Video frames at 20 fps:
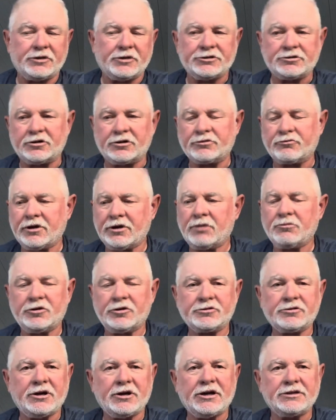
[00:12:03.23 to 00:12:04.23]
I started, I'm going to
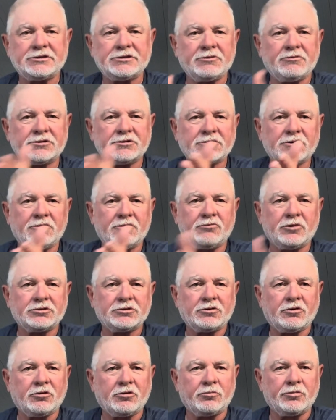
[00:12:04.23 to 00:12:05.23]
try it, see what's
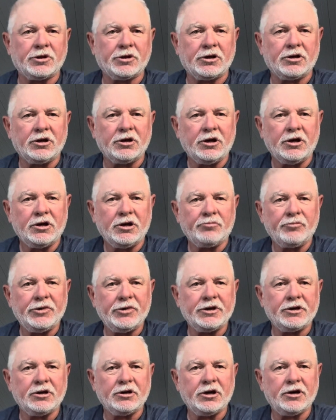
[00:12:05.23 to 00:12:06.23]
all the
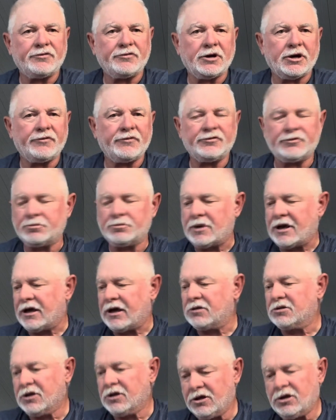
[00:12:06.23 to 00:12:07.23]
big huff is about.